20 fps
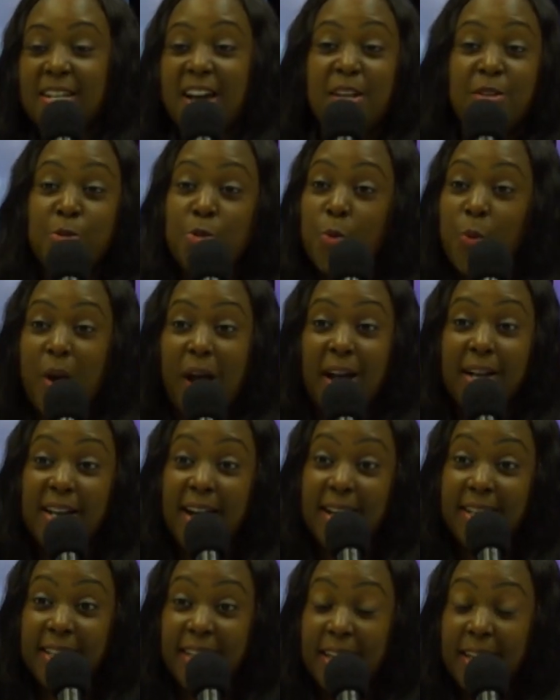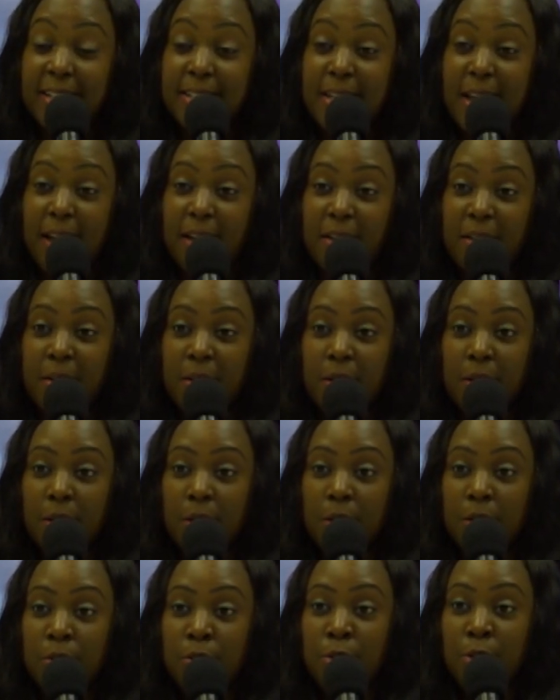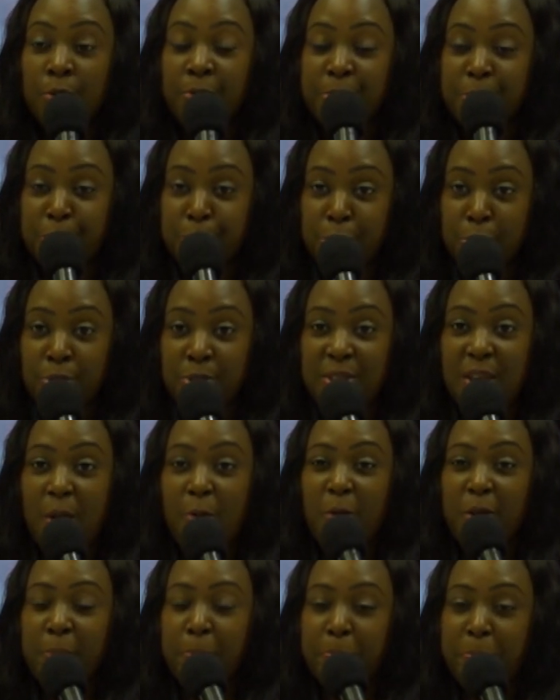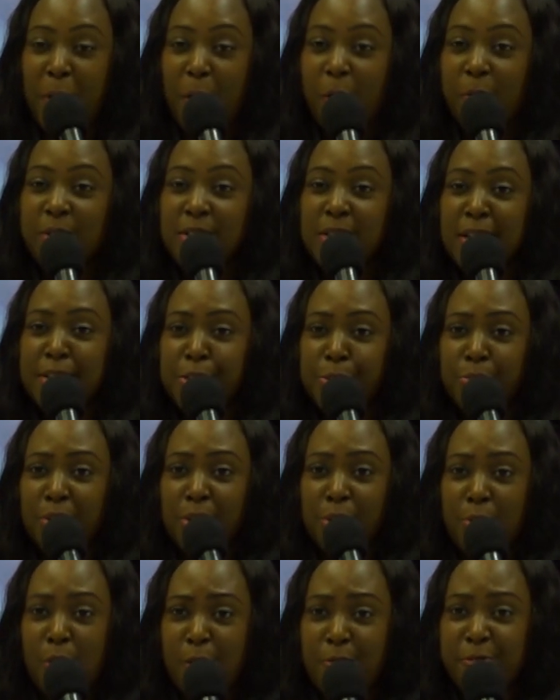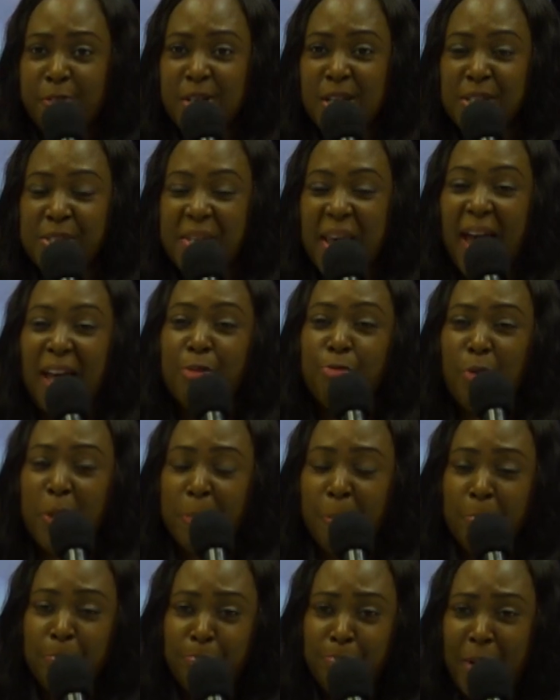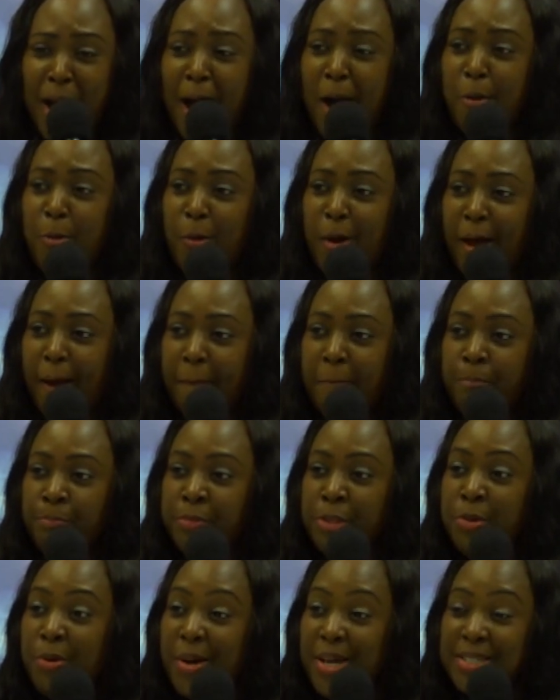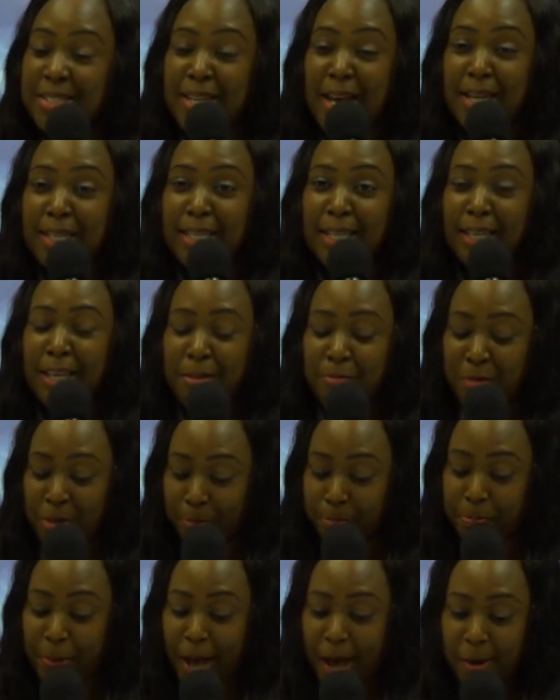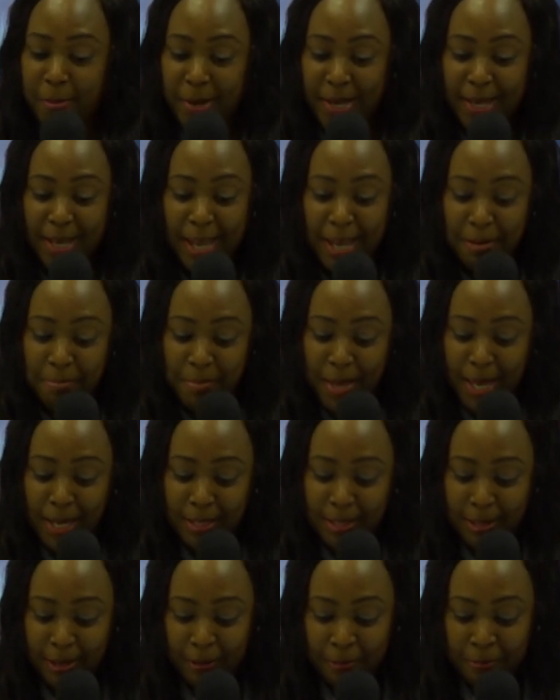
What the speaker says: Ngaduka nga agenda. You've stood there with boldness, with confidence, and with power. You're attacking him with power. Amen?